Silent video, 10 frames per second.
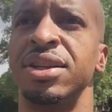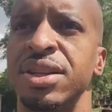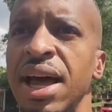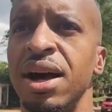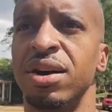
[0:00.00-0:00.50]

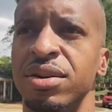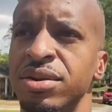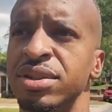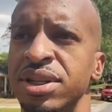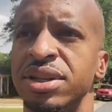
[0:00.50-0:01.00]
Now,
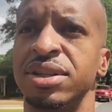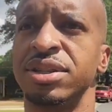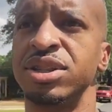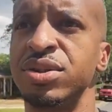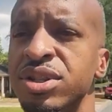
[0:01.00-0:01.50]

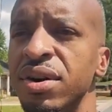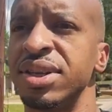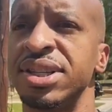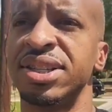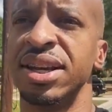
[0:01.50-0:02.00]
you're
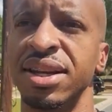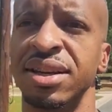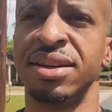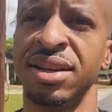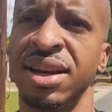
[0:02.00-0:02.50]
starting to see
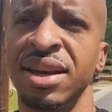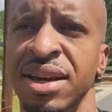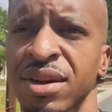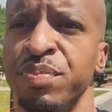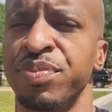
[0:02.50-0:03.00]

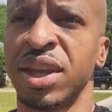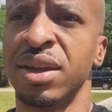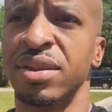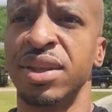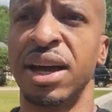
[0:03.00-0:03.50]

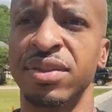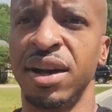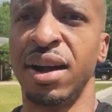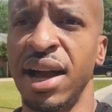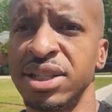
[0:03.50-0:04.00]
that
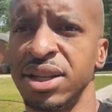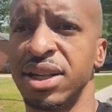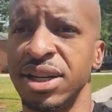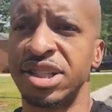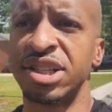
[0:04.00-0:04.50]
they're actually
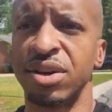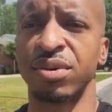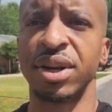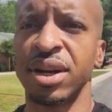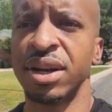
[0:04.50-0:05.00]

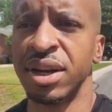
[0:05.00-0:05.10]
considering